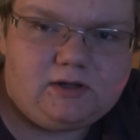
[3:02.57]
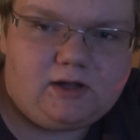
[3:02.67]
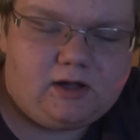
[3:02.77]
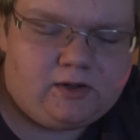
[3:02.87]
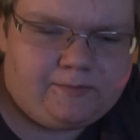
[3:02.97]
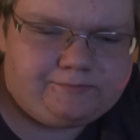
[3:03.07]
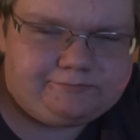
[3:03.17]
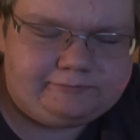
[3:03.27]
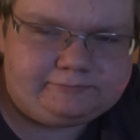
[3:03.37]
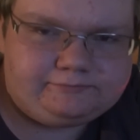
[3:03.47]
Um,
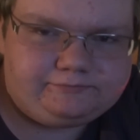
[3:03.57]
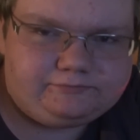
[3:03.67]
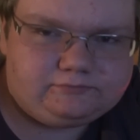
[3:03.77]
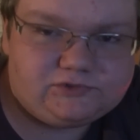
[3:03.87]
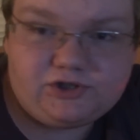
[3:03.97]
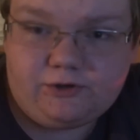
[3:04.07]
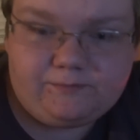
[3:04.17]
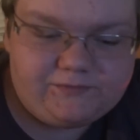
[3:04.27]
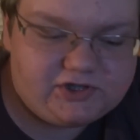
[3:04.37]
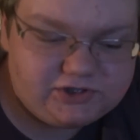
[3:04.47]
so
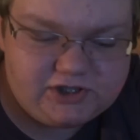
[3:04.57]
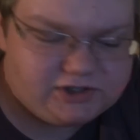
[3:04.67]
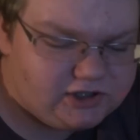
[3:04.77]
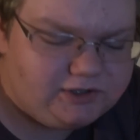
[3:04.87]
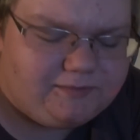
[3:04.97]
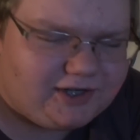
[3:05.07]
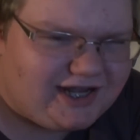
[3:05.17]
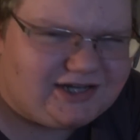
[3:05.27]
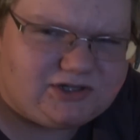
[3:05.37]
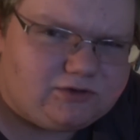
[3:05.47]
it's it's good, but
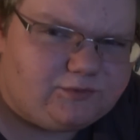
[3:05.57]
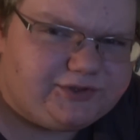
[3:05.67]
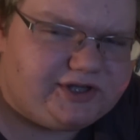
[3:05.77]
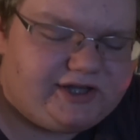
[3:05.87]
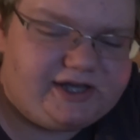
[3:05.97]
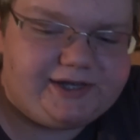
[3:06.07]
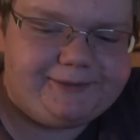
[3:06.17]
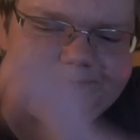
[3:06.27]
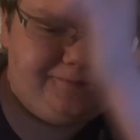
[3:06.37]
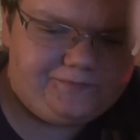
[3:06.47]
I don't really like
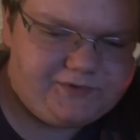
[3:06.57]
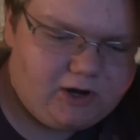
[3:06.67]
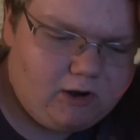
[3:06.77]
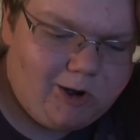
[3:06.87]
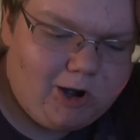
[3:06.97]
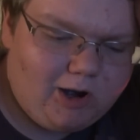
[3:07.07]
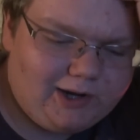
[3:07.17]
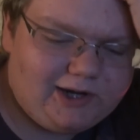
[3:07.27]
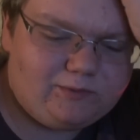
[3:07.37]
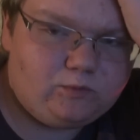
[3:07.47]
it,
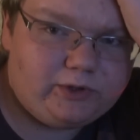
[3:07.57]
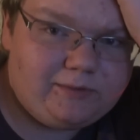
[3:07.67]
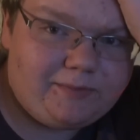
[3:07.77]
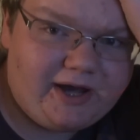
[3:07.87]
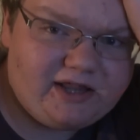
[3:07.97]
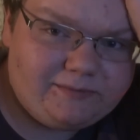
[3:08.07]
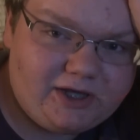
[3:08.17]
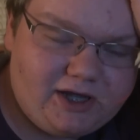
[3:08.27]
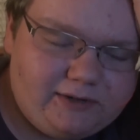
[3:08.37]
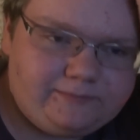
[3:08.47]
and wouldn't buy them
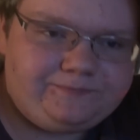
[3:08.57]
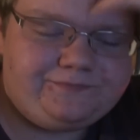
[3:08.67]
again.